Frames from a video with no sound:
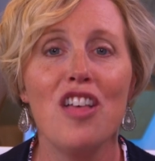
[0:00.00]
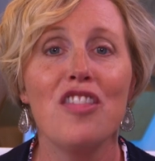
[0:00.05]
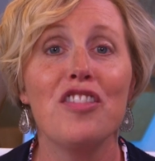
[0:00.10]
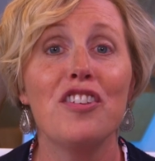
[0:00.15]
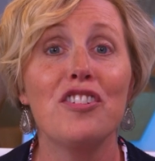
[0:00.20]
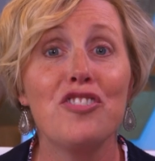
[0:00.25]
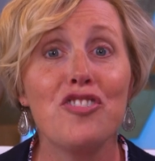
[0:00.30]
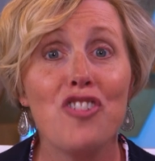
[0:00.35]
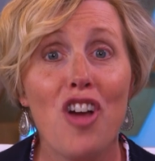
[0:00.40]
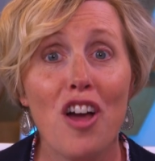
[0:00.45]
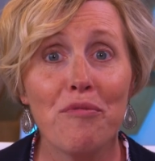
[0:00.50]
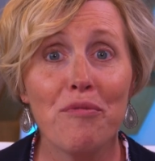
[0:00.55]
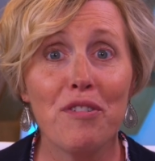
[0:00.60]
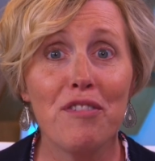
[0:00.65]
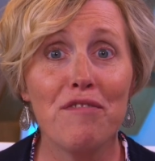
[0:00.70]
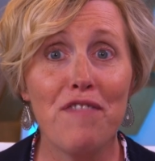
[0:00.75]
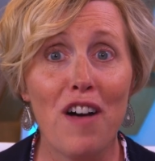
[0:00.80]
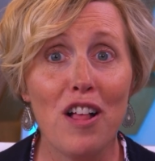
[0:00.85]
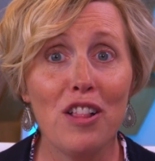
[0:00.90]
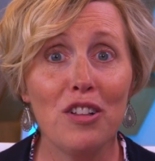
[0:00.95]
The
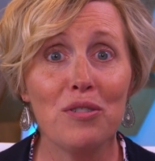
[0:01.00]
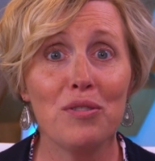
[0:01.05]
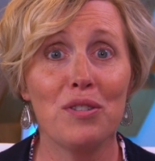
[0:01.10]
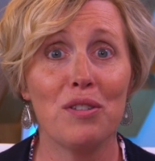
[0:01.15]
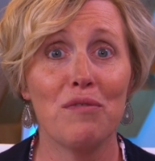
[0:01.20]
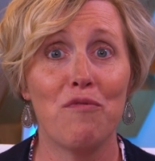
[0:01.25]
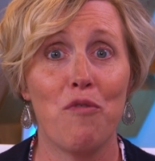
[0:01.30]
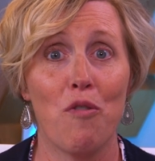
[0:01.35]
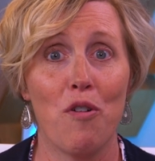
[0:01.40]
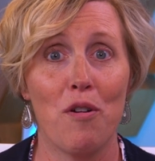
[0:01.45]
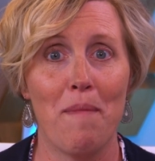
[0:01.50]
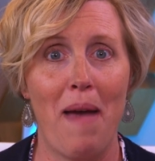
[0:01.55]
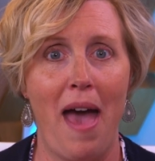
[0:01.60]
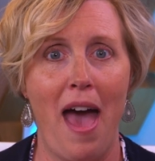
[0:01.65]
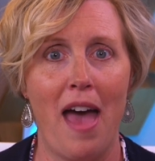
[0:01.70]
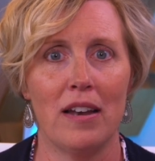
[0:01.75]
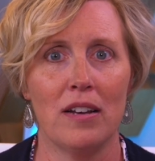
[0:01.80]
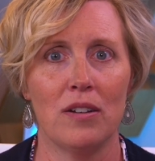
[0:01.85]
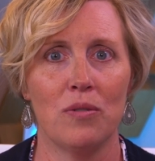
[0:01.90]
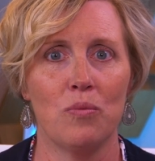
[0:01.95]
genre follows a
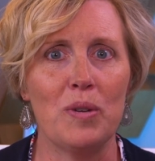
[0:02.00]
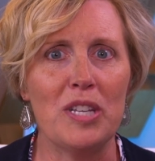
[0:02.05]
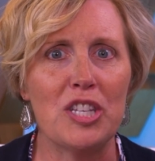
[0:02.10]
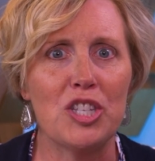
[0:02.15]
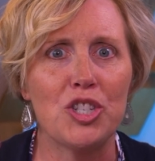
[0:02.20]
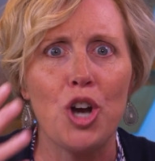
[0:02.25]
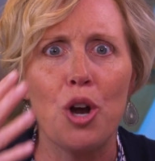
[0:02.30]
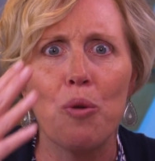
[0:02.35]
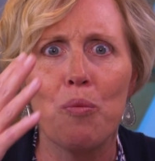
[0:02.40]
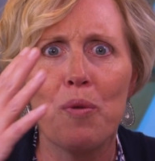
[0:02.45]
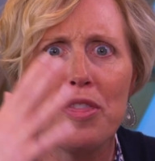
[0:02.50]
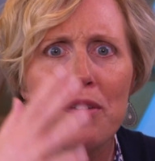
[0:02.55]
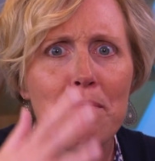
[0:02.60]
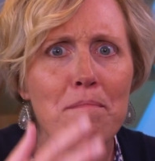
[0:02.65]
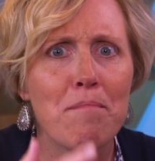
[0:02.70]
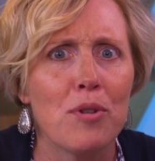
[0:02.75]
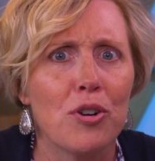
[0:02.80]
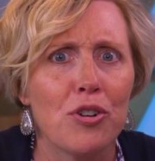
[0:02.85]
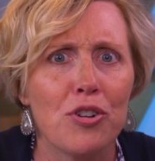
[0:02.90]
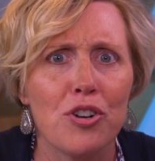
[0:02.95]
format. We start with a
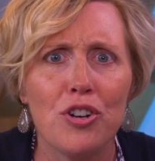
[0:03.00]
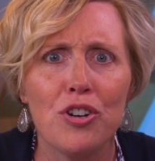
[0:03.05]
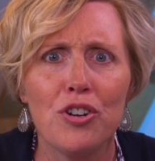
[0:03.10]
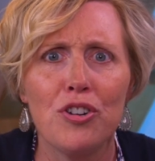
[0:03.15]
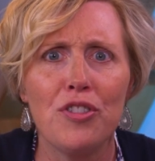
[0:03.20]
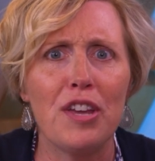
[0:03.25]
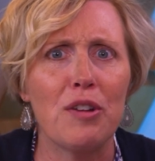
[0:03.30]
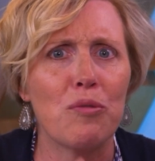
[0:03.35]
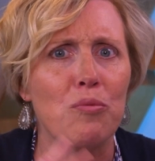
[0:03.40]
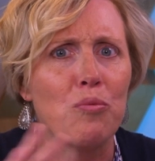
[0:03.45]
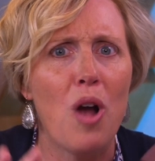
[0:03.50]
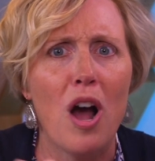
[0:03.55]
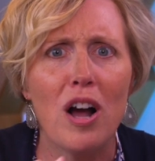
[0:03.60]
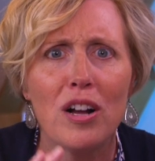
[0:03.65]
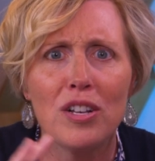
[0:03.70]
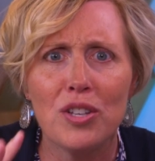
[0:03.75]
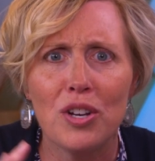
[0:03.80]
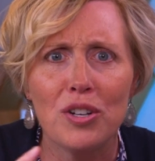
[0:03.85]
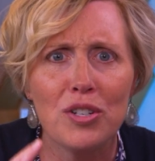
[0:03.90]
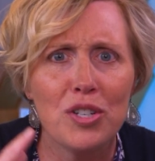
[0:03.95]
murder that
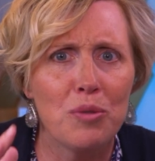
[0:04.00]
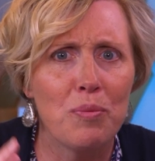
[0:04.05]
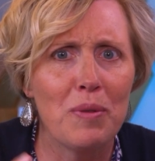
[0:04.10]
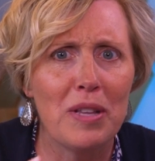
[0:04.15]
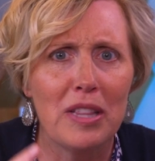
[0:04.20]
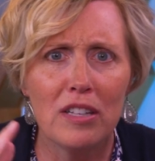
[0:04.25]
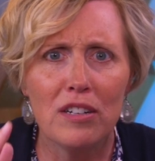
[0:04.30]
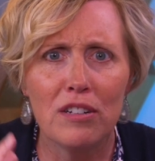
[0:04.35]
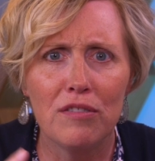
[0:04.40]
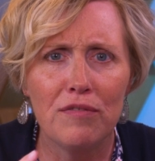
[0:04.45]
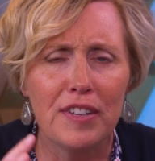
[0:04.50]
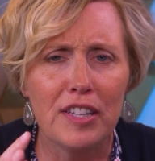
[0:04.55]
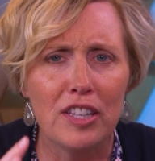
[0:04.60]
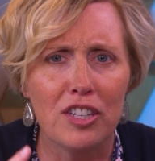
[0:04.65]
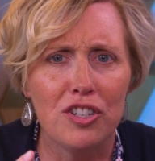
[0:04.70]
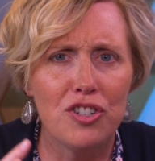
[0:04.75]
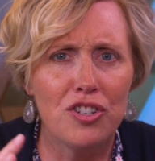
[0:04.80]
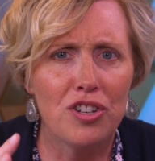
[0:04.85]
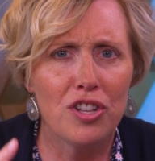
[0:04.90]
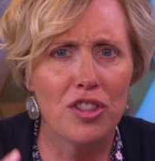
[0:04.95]
rocks our sweet little
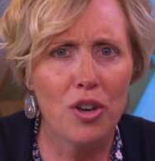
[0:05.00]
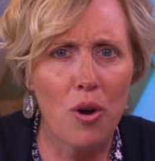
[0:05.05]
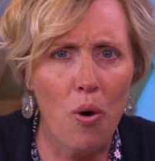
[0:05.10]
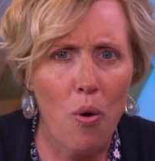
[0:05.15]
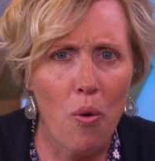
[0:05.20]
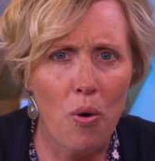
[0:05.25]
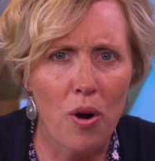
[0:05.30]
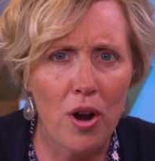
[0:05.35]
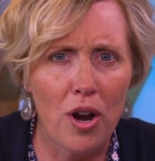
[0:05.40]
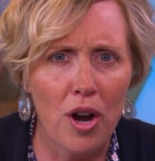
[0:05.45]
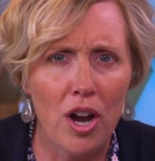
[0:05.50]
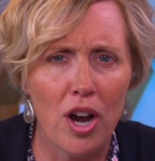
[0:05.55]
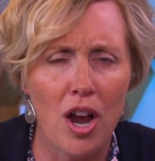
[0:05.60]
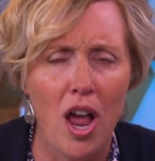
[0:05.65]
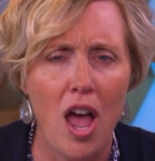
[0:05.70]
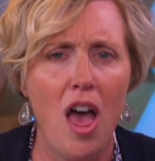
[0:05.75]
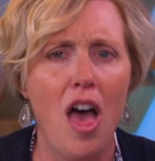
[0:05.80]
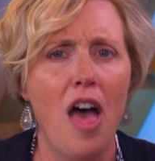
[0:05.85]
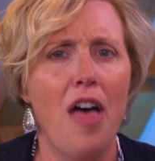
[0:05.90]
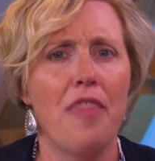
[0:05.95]
village to the core.
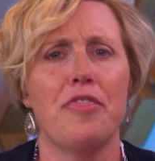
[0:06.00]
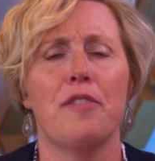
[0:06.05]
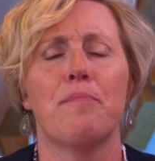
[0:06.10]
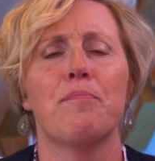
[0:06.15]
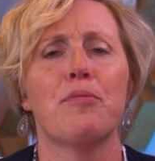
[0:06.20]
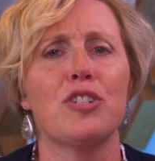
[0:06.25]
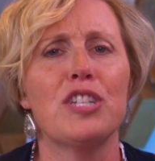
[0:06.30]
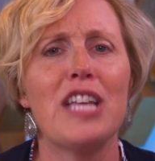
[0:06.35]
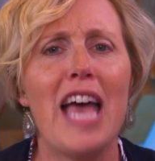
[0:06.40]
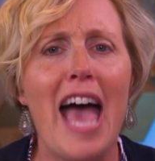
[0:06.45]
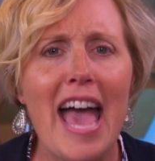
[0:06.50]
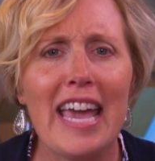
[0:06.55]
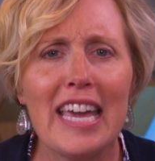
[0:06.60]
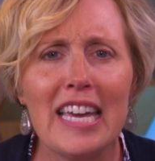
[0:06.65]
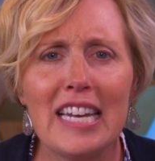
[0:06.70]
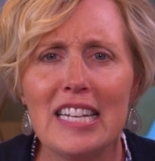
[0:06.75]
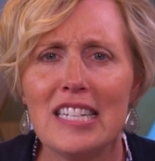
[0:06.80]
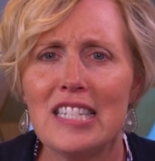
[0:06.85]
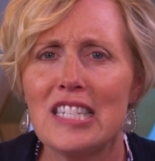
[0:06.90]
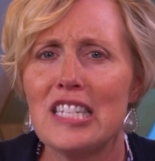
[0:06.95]
The
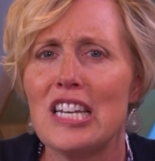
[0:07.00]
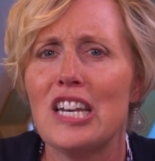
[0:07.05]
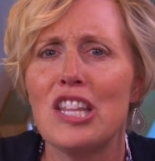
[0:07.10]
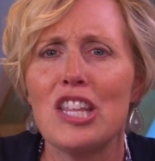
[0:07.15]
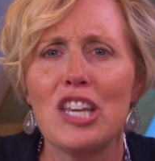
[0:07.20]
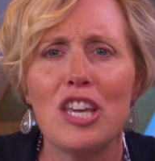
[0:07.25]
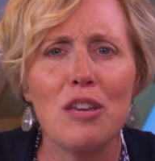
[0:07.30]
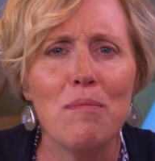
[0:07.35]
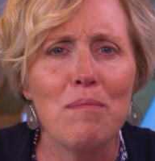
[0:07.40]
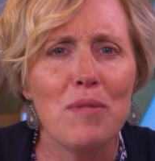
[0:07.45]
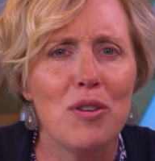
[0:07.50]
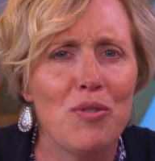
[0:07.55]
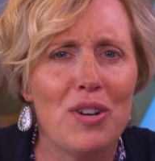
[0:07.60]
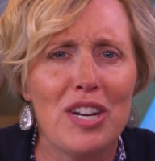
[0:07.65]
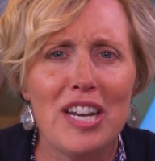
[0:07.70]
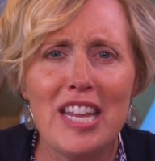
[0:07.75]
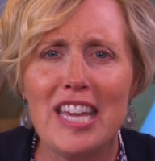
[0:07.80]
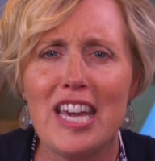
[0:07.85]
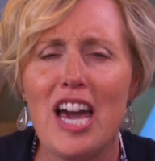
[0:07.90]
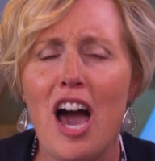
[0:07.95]
protagonist and the
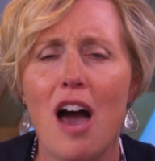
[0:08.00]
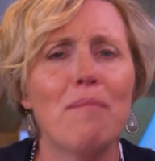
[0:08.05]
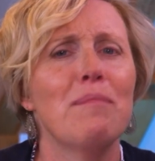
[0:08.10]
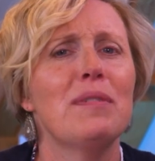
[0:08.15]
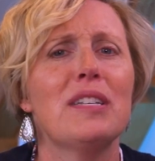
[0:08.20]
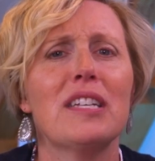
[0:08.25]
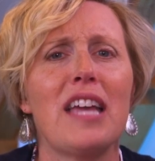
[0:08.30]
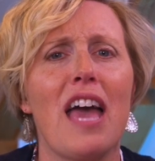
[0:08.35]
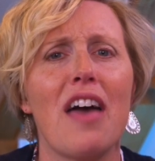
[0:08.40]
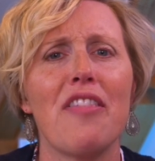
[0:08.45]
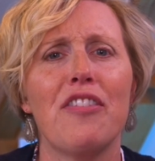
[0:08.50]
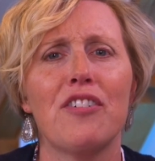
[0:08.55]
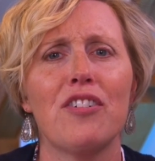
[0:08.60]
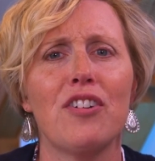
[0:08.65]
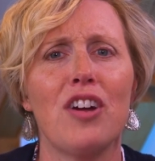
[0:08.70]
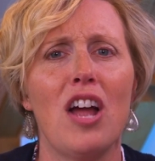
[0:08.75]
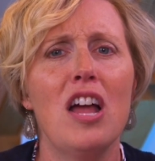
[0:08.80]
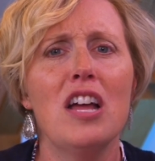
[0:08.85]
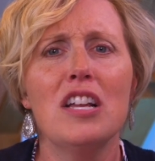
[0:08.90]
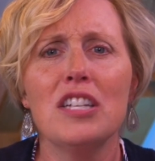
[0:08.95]
community come
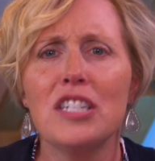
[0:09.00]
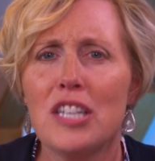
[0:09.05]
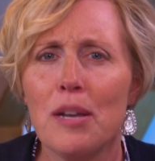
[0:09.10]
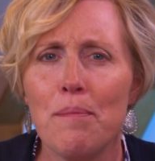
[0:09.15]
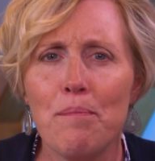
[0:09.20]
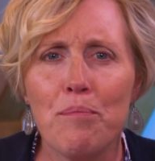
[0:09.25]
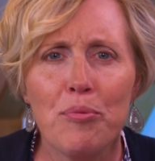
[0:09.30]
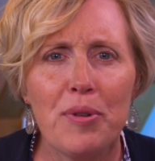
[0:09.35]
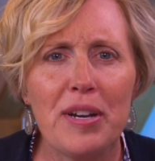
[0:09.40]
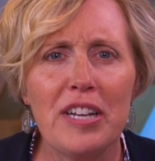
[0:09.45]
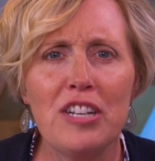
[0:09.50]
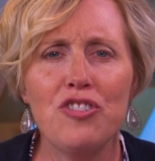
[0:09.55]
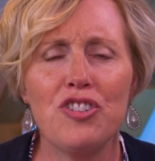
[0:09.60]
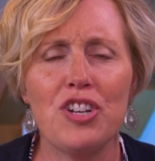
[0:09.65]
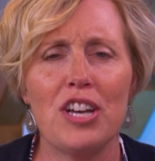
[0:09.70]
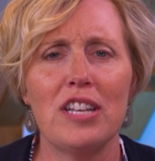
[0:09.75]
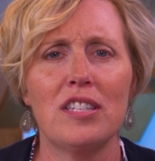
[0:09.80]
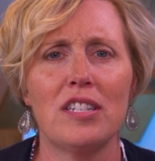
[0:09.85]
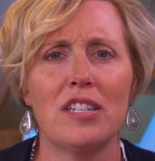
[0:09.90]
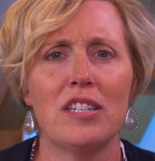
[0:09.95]
together to bring
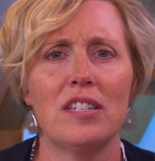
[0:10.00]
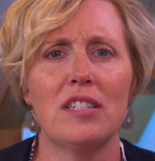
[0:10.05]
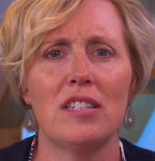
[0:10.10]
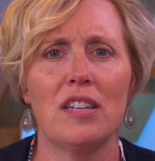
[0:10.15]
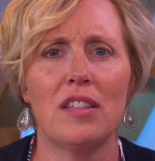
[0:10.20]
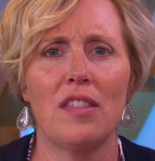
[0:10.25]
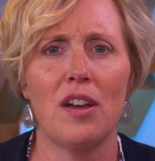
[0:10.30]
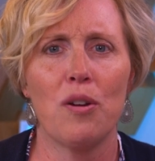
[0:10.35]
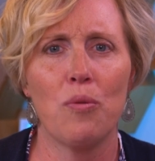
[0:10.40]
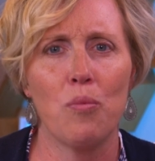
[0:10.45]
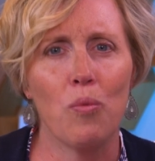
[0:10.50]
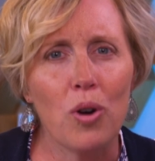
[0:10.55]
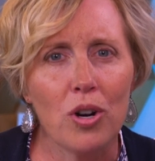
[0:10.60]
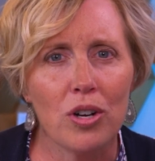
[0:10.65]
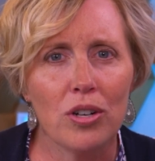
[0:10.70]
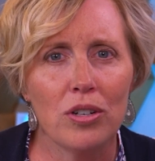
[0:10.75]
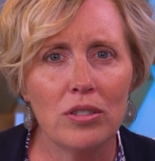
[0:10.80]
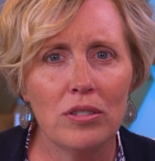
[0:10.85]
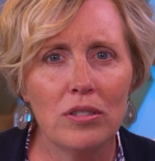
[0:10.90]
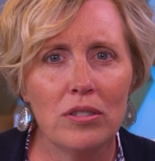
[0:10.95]
justice to their
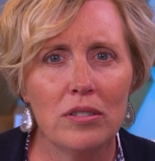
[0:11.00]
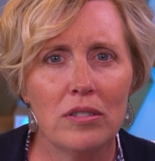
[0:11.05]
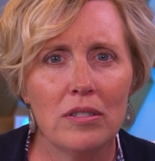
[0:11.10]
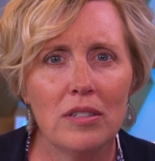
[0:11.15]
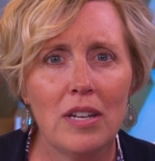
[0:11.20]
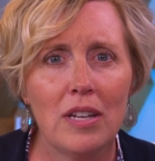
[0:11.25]
world.